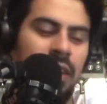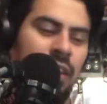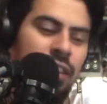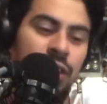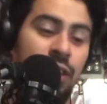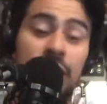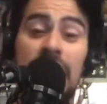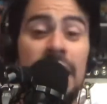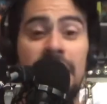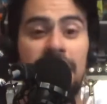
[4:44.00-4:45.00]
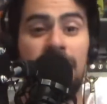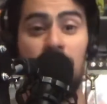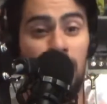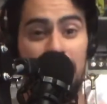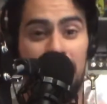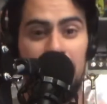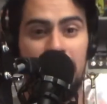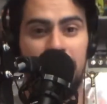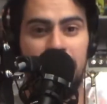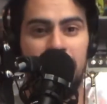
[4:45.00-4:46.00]
she gave no
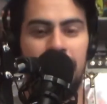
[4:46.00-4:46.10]
information.